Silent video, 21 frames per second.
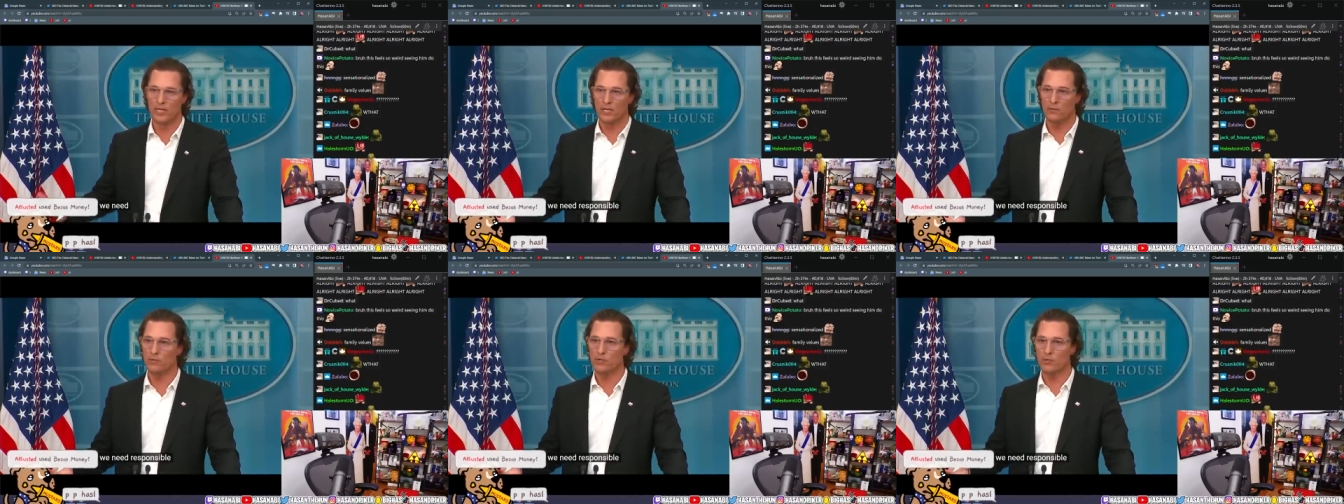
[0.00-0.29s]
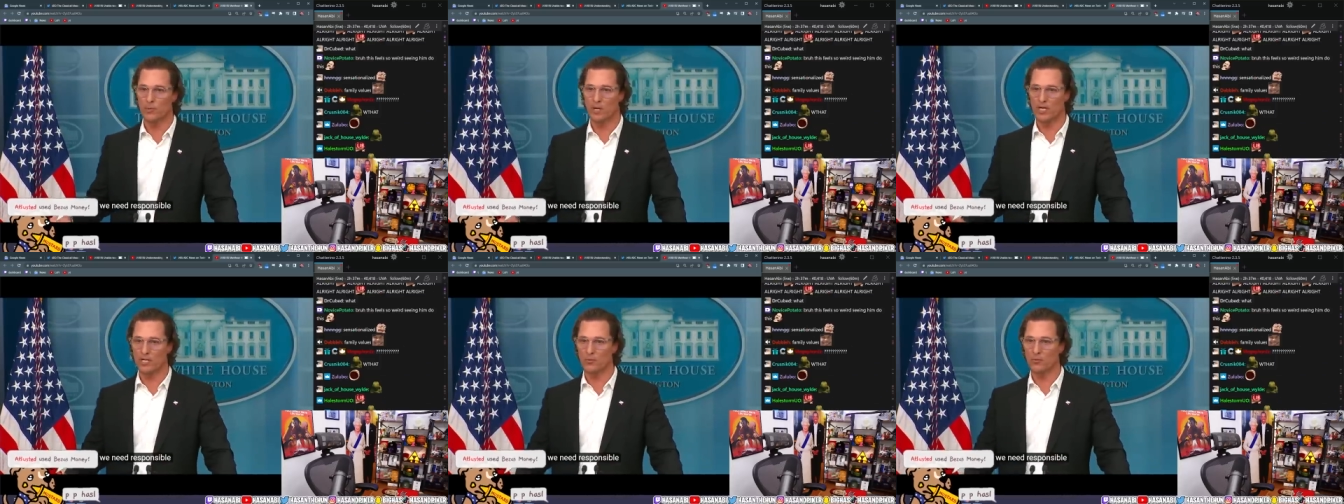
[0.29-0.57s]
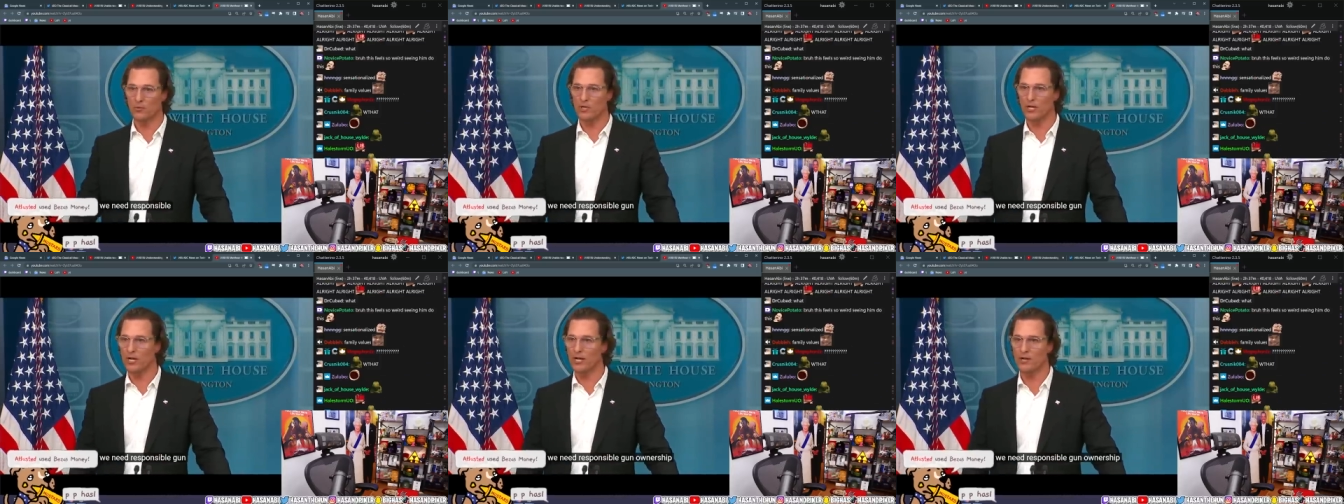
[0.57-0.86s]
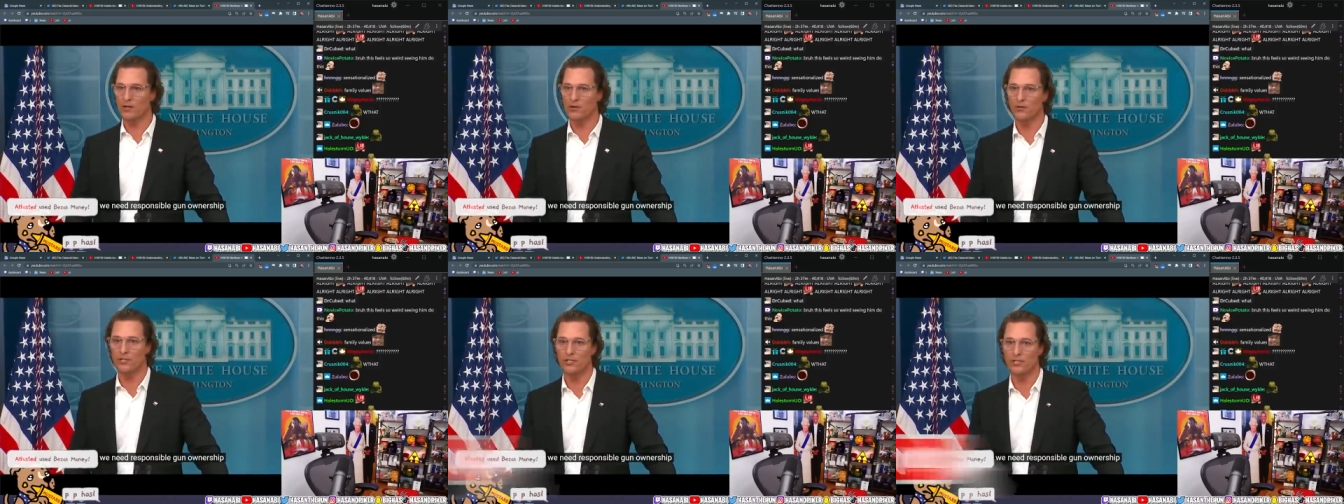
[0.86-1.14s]
we need responsible
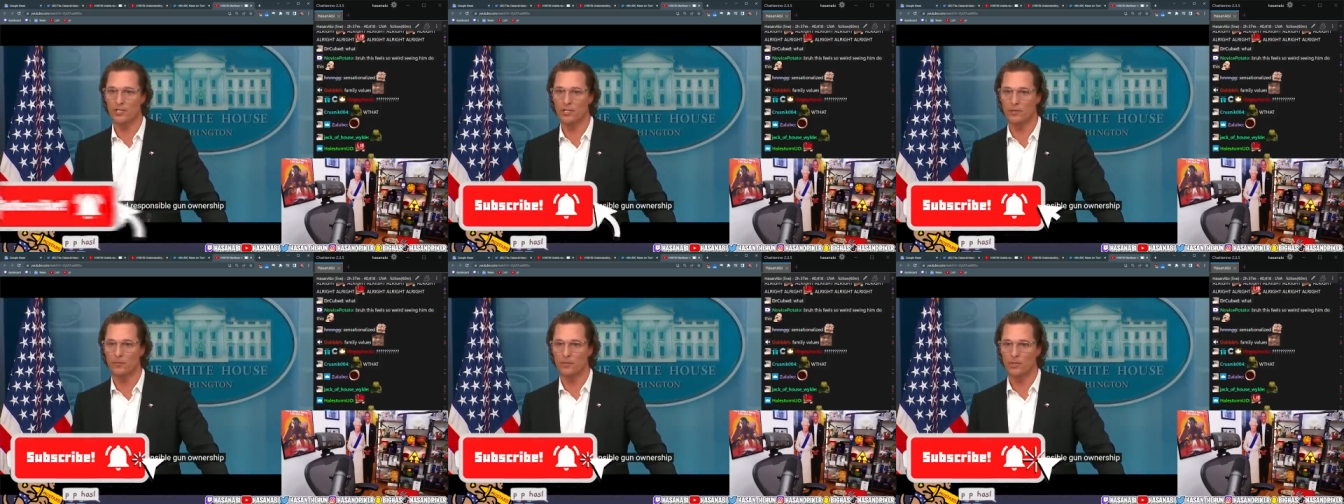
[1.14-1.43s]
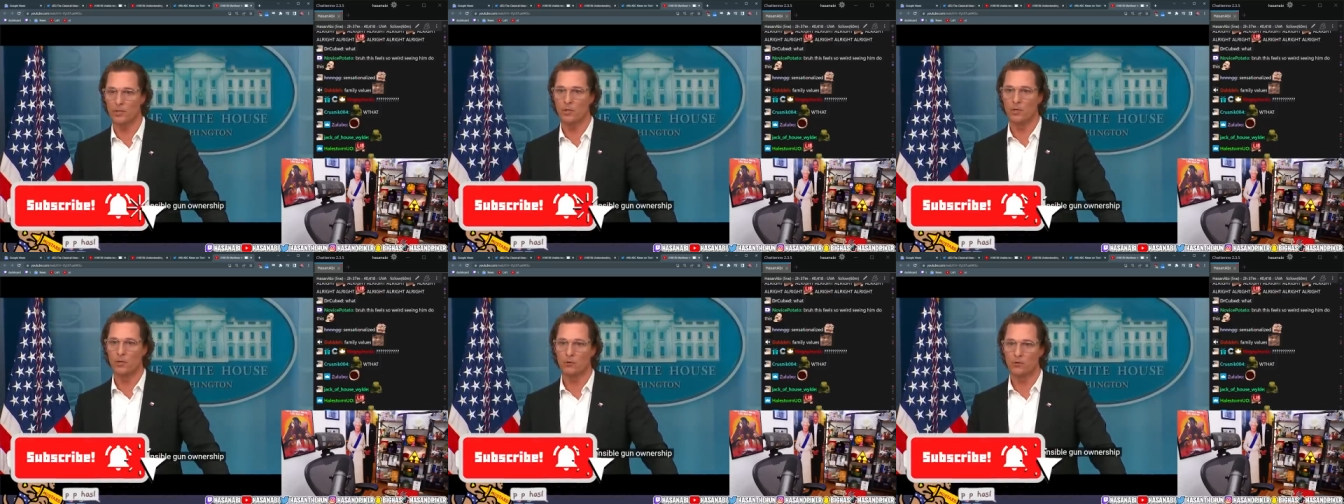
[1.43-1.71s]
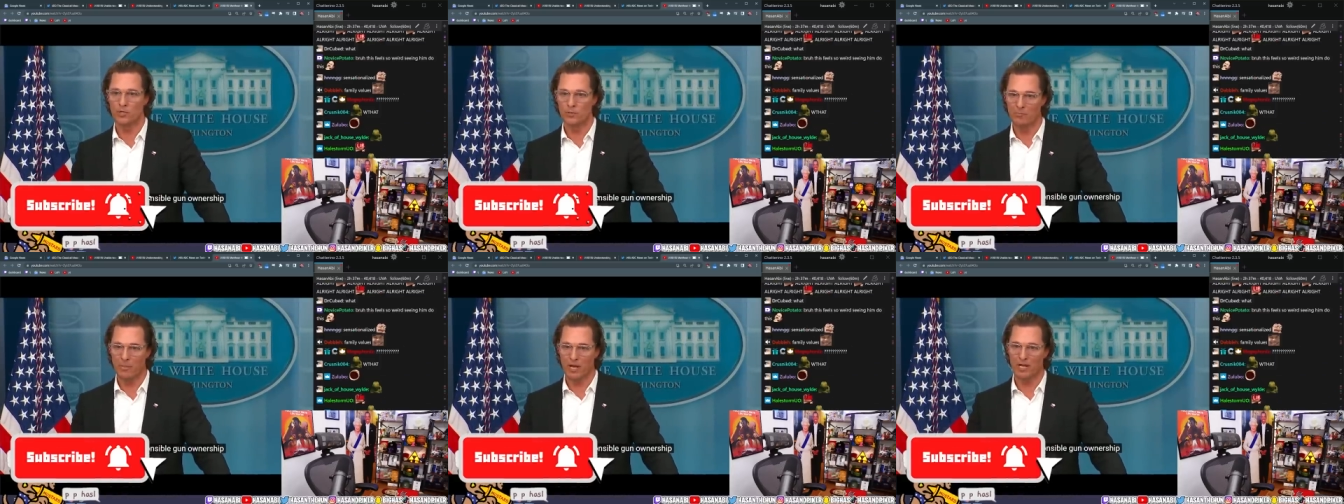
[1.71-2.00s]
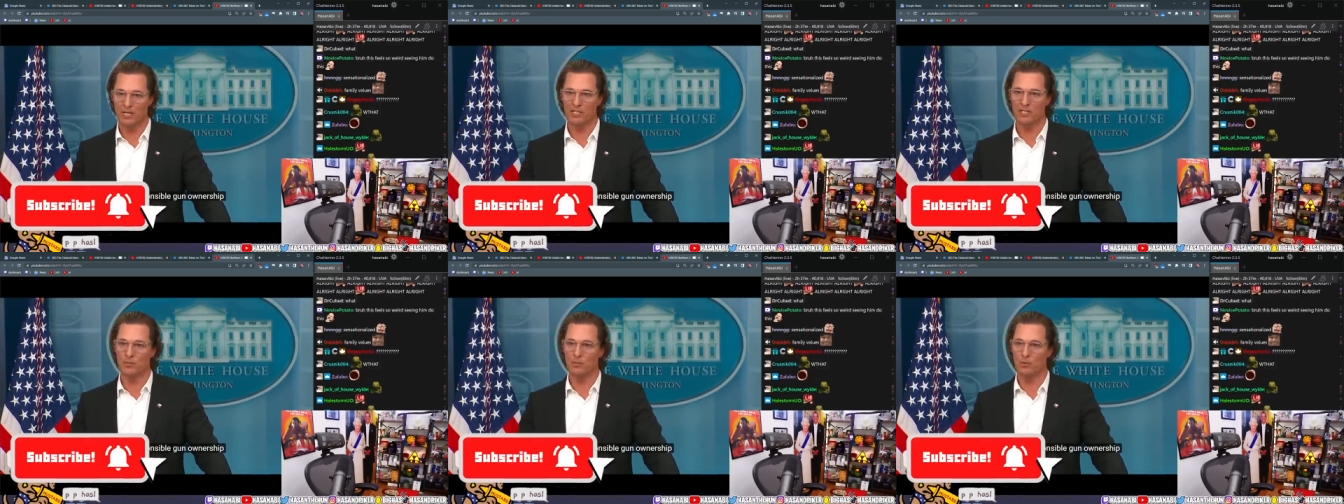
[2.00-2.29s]
gun ownership.
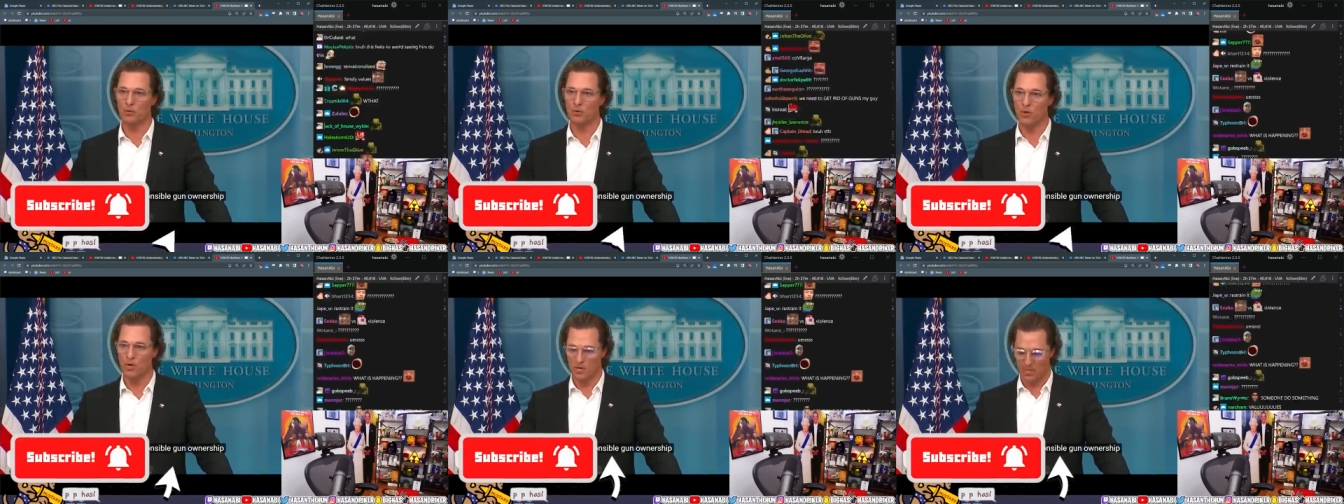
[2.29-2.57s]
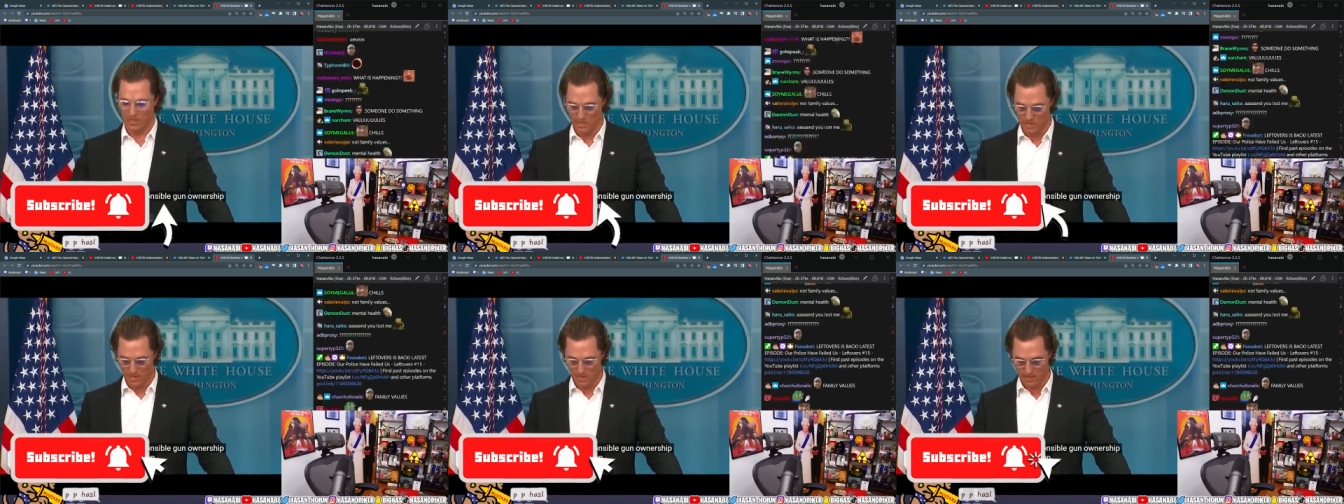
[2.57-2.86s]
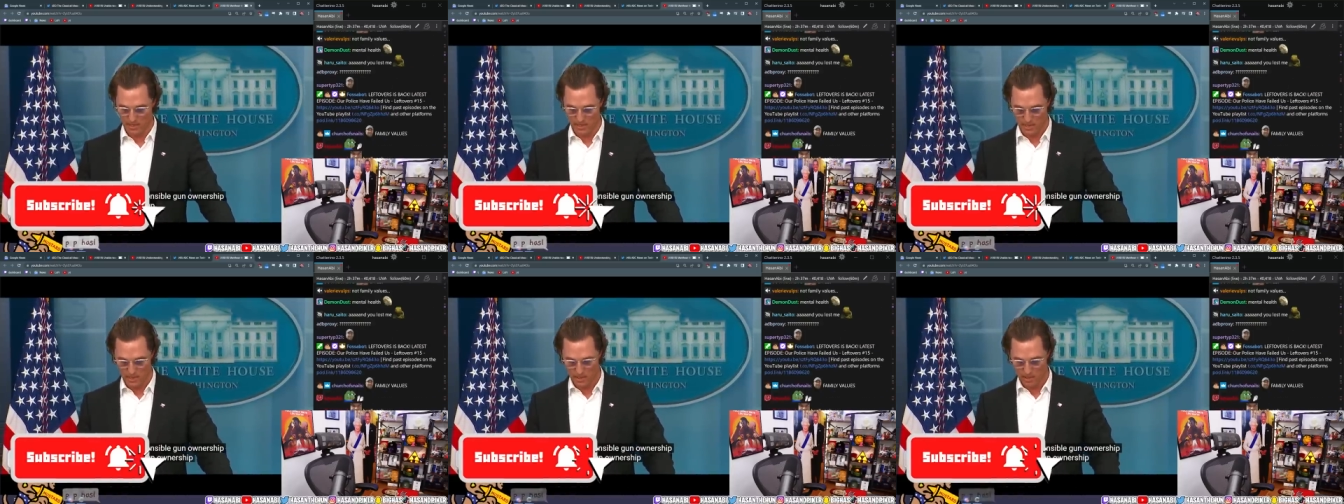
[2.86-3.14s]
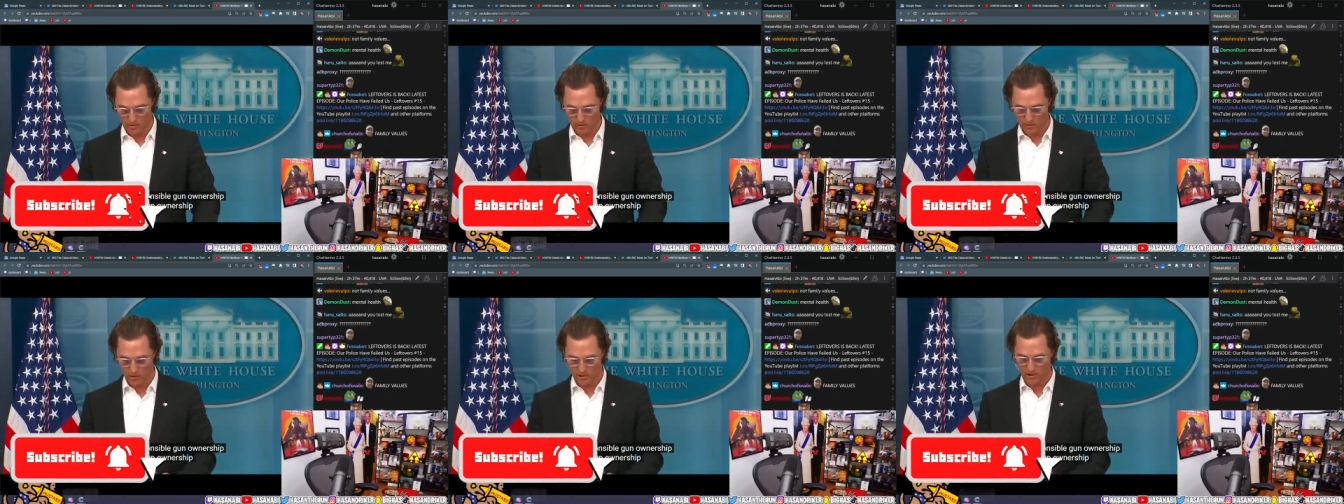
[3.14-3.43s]
Responsible gun
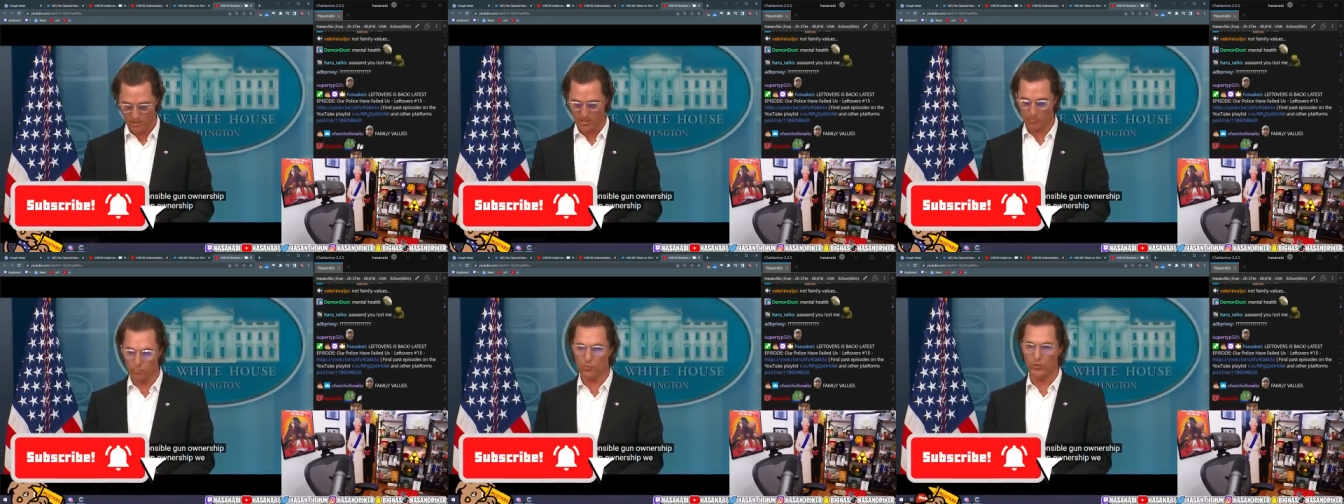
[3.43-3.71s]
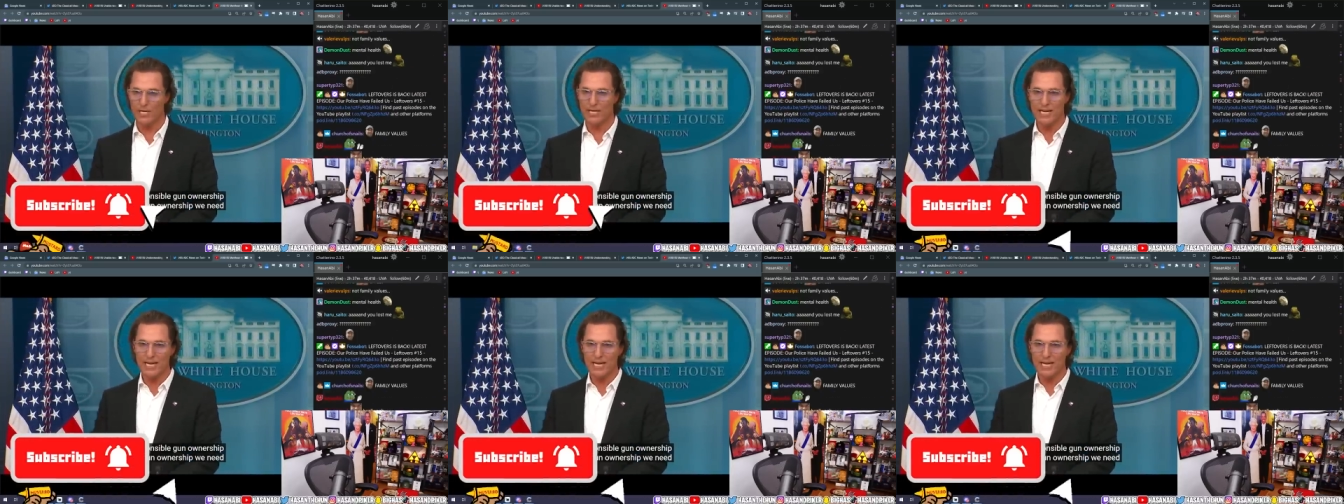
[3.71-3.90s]
ownership.